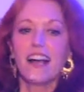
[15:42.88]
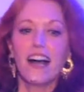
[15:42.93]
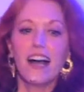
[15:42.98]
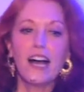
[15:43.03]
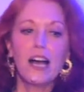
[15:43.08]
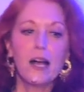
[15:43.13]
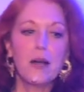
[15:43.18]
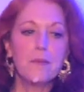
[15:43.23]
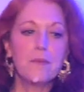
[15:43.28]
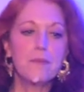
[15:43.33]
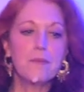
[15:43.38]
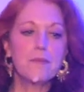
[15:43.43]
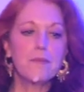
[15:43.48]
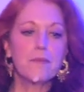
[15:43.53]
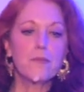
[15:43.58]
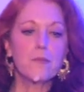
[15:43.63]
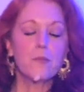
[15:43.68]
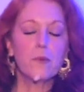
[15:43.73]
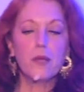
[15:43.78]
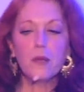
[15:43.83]

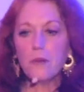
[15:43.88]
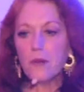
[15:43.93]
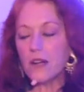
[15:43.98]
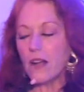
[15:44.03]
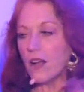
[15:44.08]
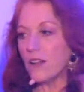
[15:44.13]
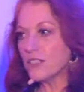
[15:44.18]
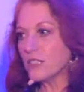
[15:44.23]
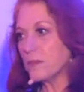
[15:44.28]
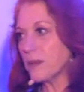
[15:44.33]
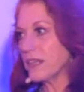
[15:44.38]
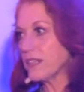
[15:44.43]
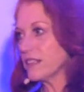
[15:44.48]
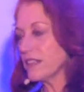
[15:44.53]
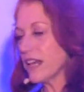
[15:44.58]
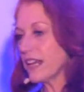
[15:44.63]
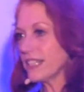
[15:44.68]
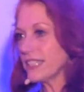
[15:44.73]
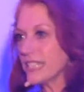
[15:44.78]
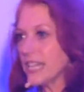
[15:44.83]
Um, we would all spend a
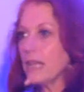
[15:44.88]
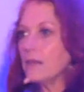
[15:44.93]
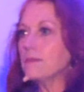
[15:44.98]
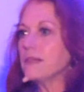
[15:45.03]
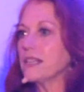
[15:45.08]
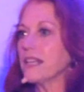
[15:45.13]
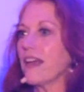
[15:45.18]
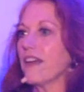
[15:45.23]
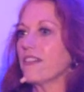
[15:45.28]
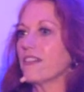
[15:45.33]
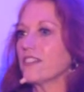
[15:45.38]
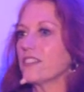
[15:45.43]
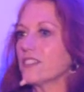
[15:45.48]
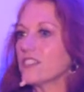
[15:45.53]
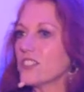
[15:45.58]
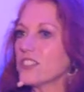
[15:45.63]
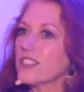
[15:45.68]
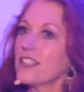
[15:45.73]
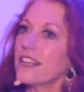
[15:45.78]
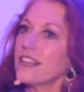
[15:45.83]
lot of time together,
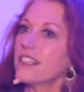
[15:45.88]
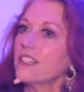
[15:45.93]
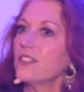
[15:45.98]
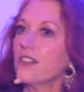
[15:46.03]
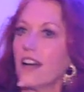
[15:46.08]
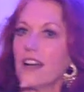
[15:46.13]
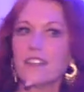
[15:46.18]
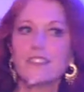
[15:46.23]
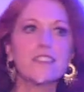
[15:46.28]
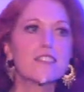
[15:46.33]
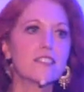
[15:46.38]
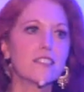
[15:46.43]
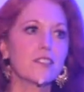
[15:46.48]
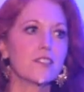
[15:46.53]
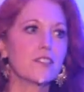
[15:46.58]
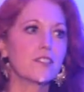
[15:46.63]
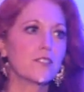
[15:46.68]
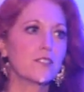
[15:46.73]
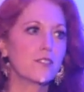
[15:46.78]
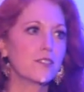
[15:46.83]
just like you guys
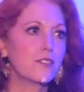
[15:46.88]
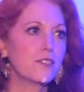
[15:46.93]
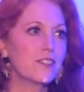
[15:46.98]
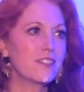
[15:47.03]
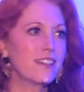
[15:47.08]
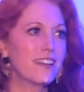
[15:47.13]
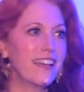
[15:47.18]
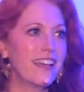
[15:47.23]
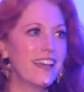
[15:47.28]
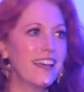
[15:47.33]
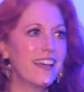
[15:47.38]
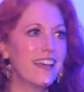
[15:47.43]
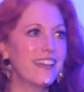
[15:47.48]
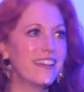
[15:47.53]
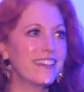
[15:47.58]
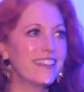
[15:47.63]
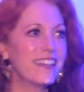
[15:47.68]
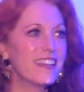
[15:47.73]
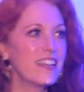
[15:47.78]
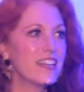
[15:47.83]
do,
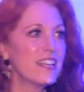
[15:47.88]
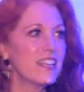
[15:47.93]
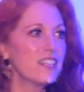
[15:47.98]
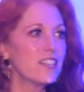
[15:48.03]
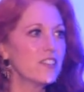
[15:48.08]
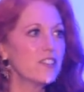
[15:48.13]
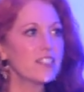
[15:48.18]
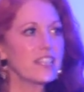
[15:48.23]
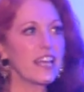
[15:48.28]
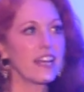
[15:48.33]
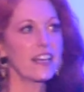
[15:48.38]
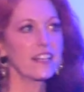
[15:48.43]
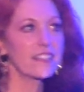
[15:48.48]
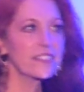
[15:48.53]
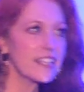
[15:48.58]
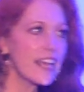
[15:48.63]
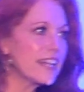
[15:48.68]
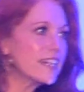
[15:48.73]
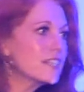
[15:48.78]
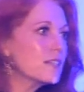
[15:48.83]
and you'd get
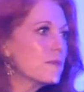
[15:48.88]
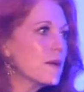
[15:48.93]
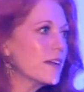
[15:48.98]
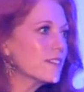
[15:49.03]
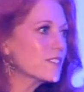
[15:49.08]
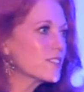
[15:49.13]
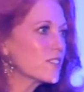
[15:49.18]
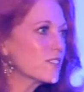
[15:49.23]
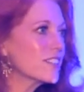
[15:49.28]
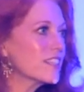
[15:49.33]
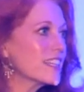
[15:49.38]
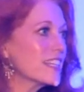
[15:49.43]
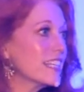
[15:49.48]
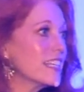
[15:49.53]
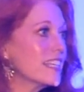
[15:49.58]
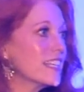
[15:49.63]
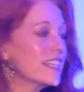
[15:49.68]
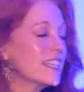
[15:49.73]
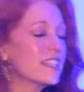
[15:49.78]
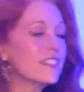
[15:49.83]
excited about certain
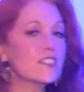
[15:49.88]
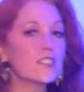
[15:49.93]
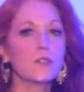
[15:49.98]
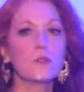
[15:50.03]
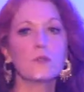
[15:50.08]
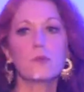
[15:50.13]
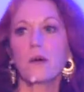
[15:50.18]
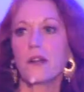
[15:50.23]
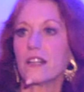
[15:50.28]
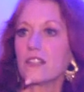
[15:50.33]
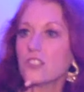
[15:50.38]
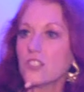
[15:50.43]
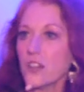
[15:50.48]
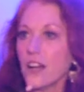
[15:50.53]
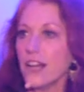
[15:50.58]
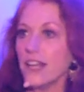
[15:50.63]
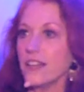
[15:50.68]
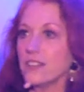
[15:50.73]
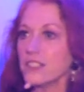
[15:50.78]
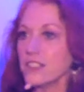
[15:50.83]
things, you'd want to
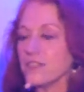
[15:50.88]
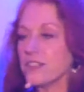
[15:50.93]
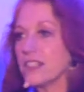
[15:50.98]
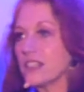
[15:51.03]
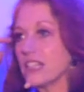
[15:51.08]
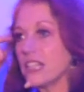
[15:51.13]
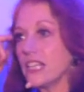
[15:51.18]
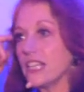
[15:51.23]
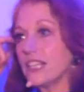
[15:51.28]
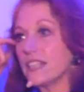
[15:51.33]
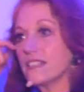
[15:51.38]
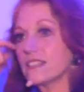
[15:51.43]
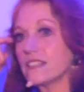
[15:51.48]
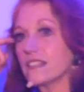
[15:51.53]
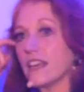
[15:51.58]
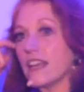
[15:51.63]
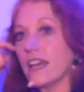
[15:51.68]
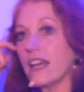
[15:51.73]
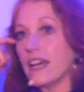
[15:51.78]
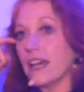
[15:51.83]
try out different things,
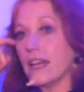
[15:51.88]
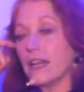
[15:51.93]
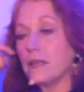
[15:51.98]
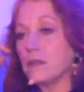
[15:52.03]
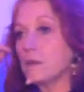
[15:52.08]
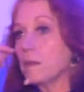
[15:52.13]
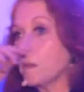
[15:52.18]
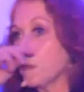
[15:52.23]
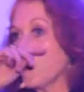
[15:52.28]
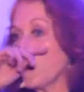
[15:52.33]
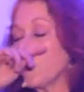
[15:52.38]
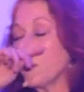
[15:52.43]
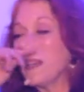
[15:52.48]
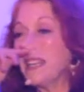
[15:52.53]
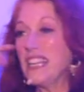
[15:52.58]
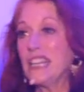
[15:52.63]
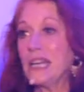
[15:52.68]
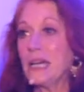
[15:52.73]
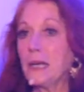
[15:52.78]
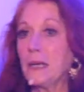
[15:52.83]
and
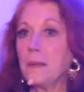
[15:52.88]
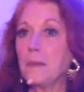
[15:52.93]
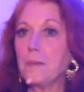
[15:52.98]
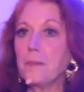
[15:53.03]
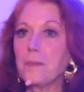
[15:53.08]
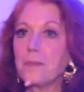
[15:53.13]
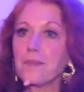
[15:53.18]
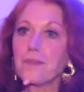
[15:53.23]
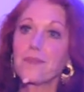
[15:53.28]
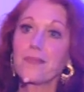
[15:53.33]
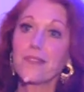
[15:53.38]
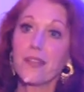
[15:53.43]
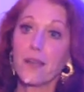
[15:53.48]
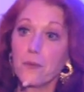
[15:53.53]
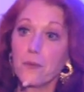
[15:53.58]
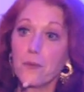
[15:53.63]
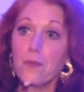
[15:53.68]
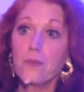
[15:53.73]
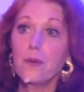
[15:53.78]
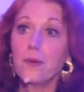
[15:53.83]
you know,
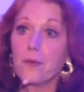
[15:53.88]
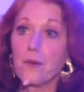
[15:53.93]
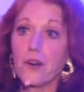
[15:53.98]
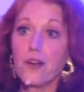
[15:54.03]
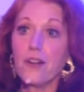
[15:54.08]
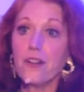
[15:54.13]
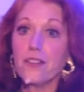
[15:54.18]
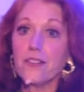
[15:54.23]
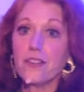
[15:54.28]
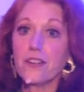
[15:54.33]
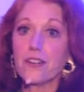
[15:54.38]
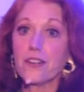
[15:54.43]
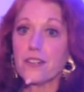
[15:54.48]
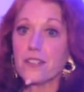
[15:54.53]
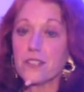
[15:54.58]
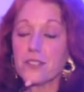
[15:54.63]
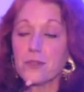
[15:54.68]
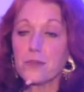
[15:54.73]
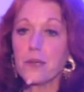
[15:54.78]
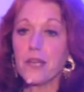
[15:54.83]
we were all
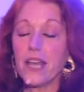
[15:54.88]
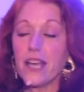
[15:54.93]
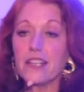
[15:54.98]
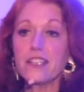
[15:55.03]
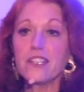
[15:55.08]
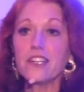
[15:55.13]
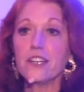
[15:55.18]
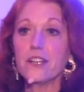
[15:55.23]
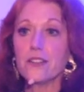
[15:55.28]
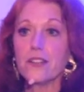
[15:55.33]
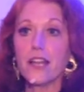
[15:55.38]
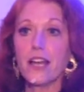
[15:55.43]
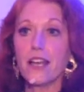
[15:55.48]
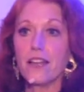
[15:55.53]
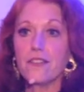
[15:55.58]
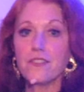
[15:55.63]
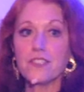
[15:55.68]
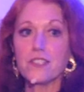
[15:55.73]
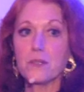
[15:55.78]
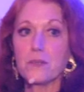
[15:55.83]
nerds. We had no
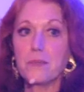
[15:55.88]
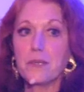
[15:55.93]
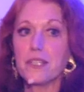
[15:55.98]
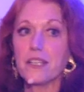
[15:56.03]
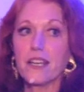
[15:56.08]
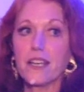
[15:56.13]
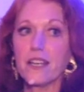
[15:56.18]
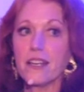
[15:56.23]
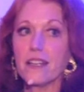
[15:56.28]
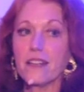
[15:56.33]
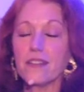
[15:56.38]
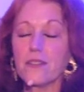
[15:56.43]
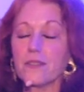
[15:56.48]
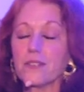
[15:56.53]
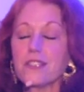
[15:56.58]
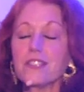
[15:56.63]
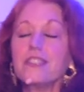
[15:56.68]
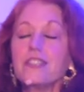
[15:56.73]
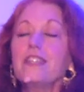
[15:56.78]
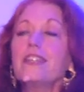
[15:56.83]
life in Topeka. There
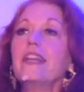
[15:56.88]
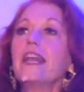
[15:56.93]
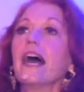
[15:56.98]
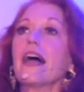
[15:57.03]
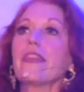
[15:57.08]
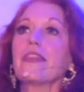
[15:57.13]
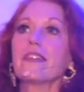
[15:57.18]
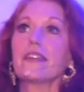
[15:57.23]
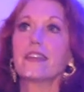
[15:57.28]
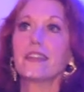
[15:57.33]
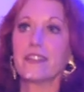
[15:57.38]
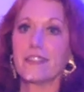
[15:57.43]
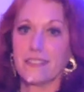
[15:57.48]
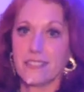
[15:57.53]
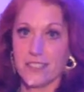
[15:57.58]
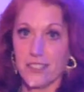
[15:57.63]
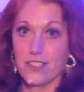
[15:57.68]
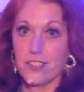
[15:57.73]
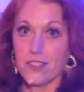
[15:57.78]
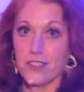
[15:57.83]
was
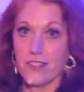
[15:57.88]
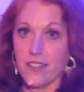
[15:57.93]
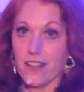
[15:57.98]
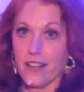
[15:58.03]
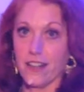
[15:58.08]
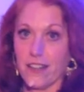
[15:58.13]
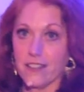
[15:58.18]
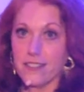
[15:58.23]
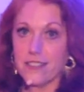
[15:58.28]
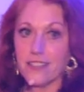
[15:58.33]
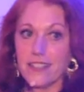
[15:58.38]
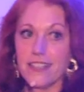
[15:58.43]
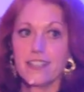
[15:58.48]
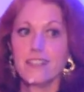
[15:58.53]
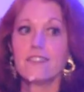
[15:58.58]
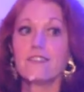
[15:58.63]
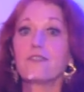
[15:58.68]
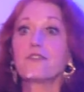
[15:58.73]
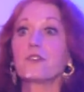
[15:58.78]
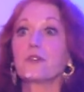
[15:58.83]
nothing to do there.
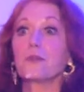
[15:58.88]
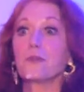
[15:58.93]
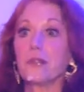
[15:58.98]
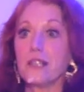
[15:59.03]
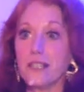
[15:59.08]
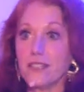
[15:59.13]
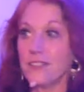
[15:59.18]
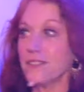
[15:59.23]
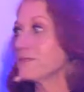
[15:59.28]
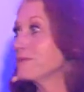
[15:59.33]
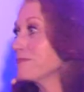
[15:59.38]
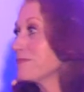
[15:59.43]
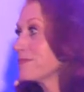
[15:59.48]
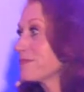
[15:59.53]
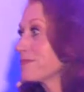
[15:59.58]
For we, we,